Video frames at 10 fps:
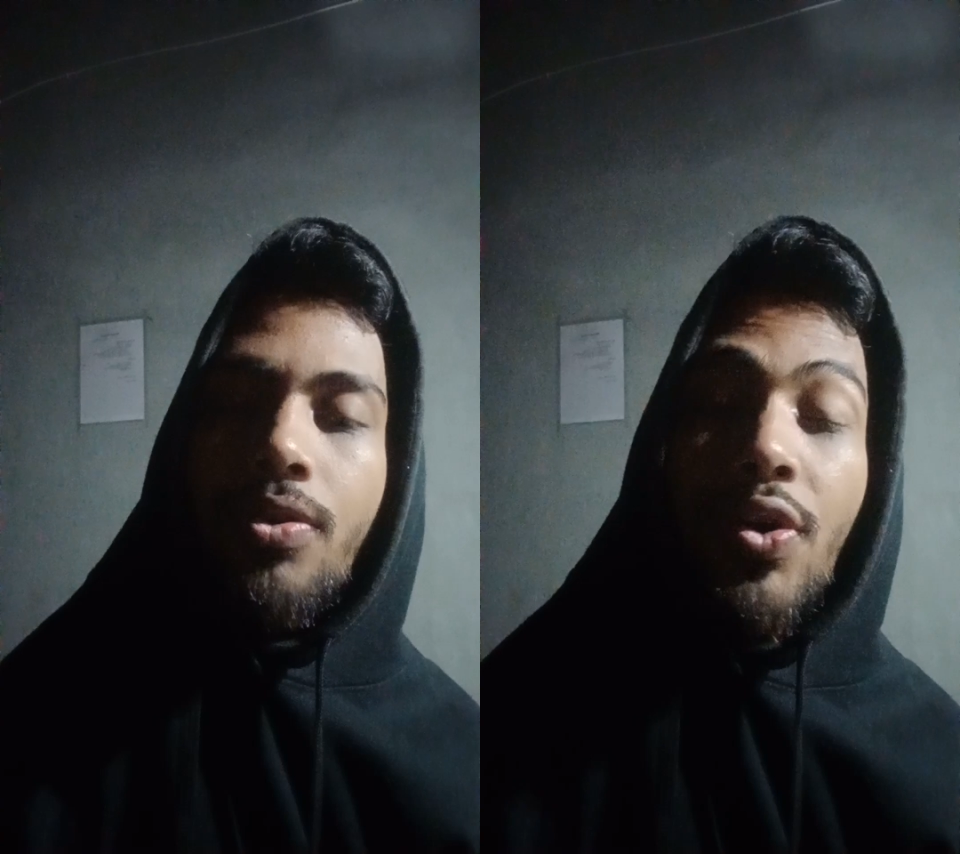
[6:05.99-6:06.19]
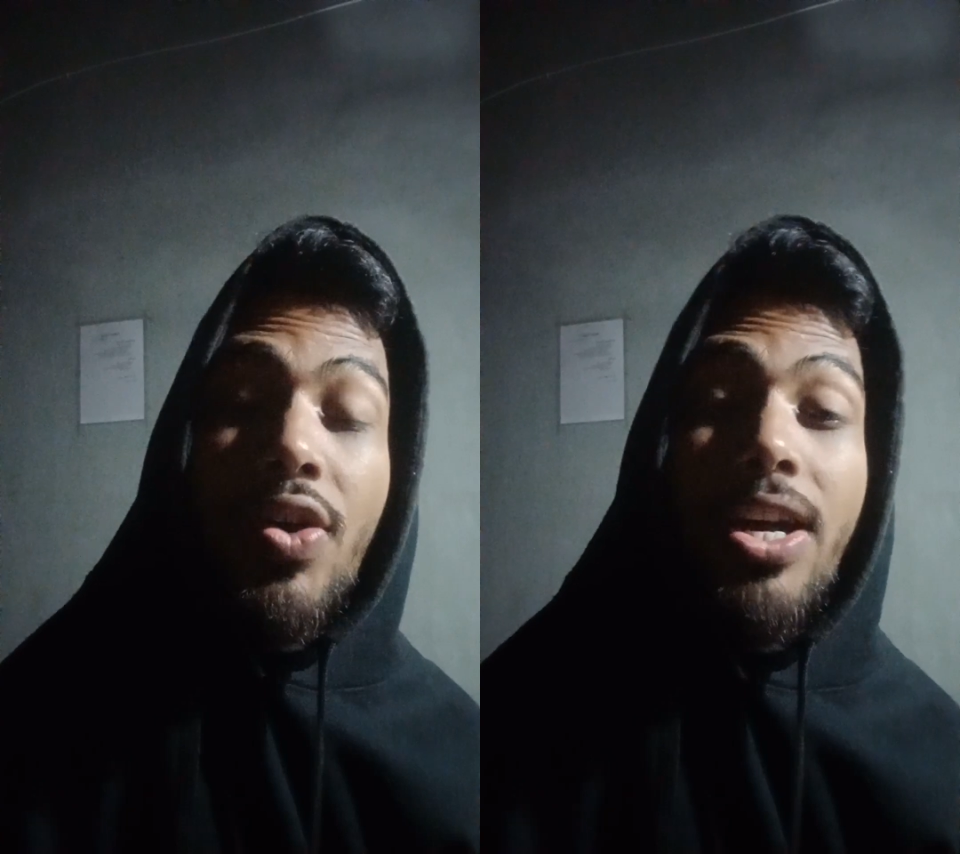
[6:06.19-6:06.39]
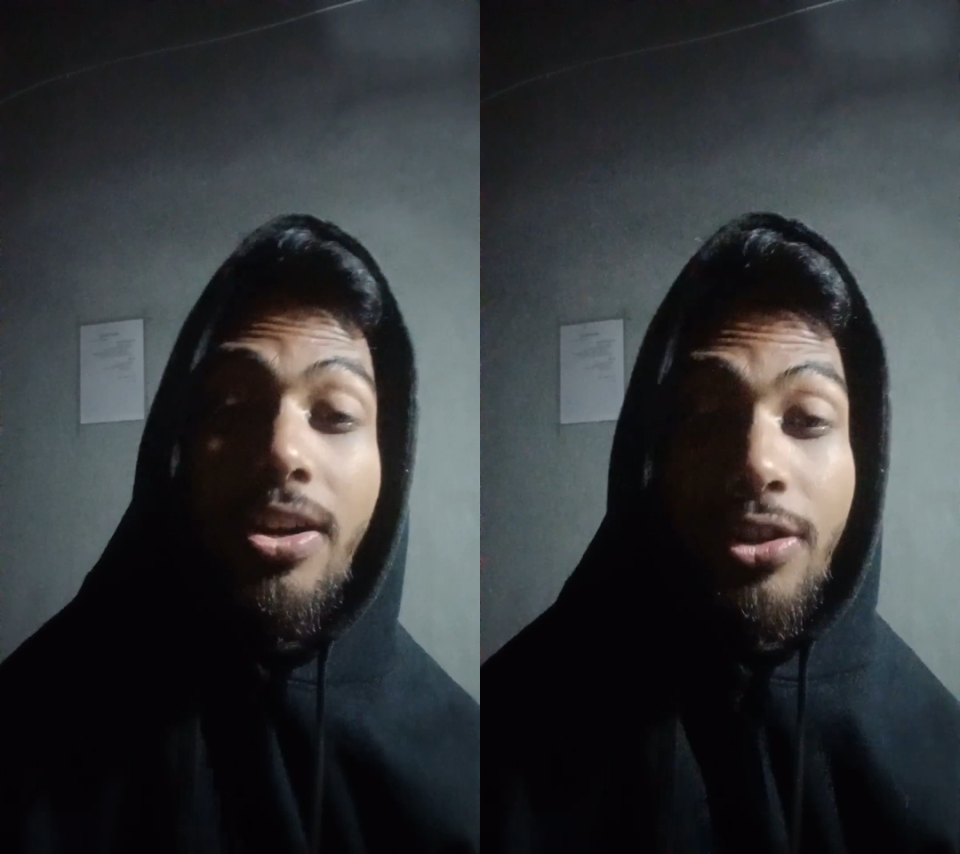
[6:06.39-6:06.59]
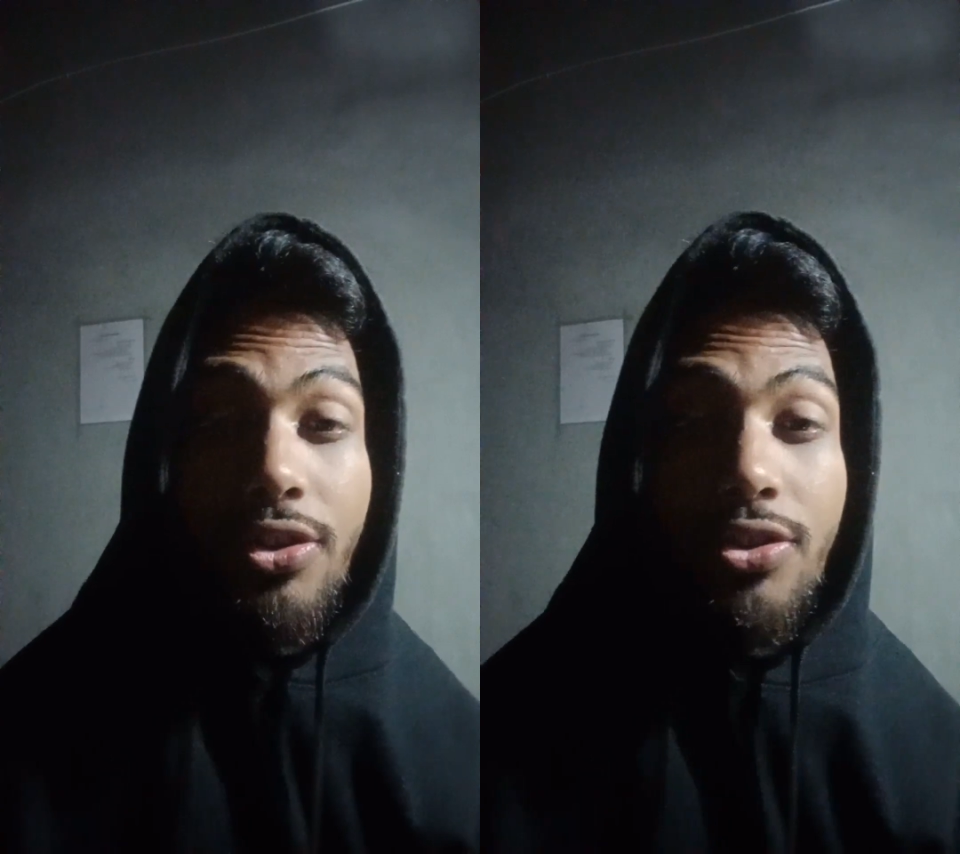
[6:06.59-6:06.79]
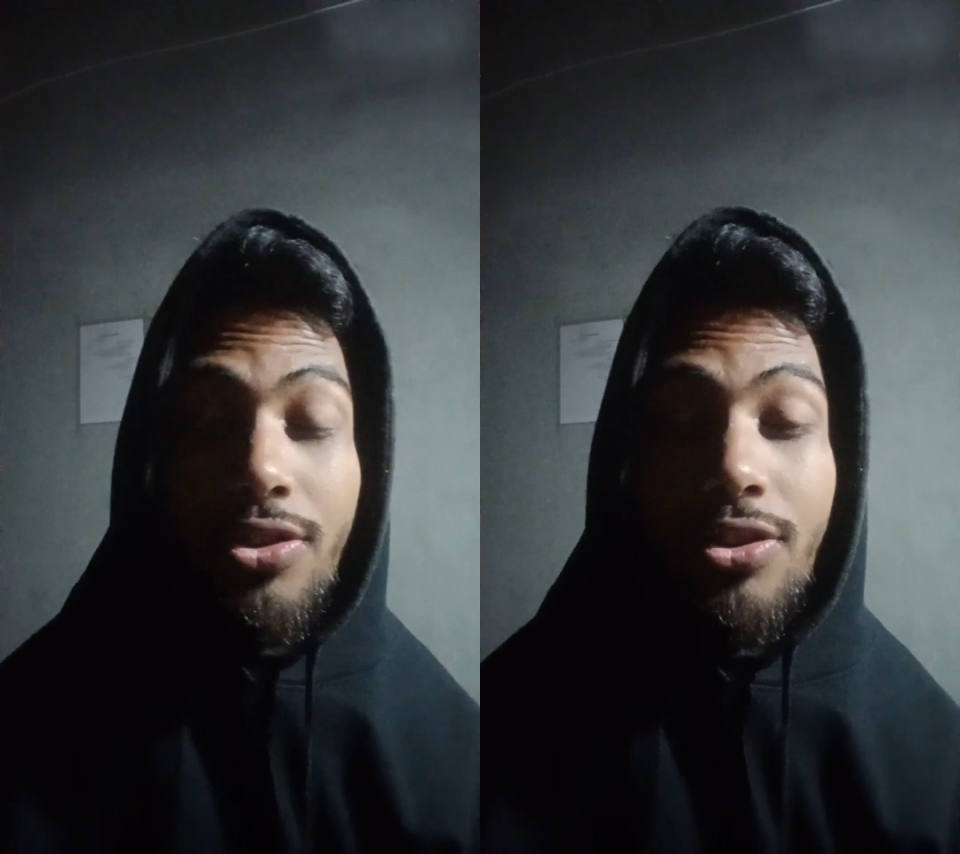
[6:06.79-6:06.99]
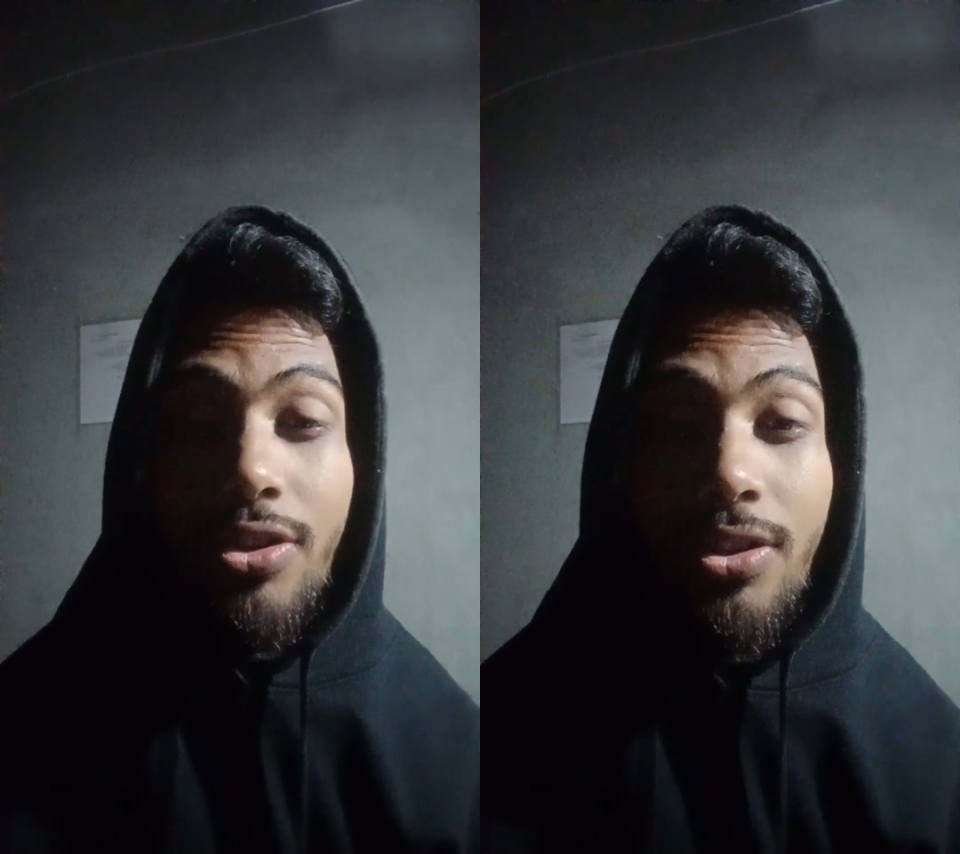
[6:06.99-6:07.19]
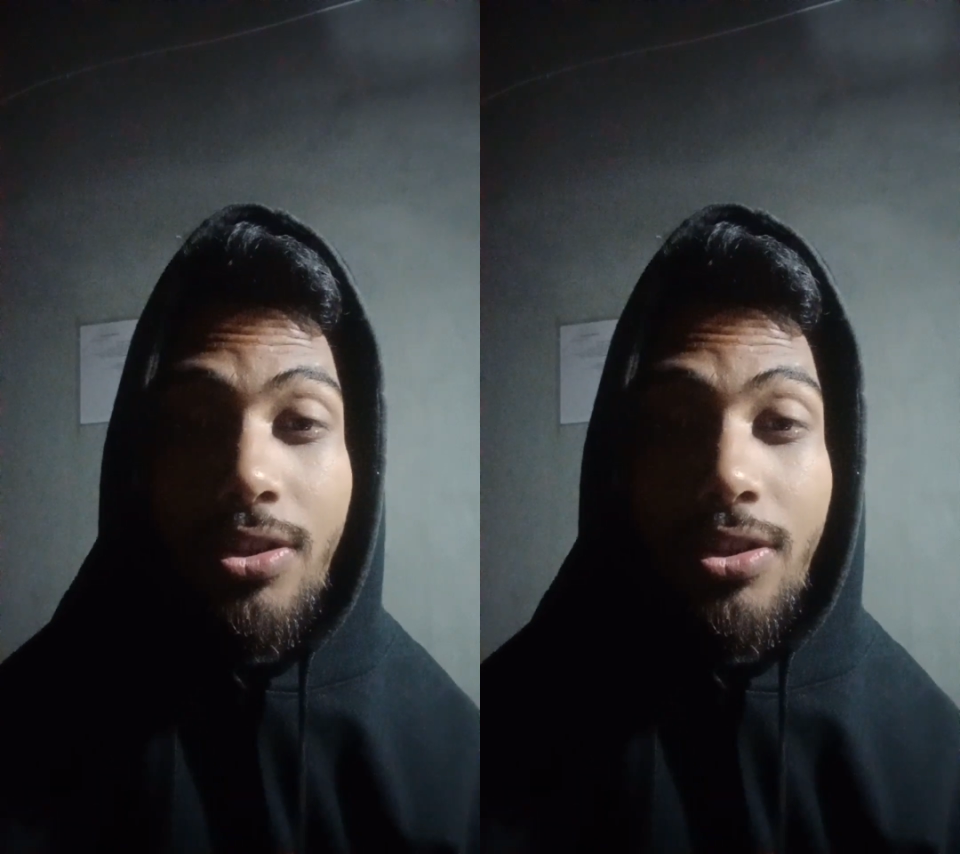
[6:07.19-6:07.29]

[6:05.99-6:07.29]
create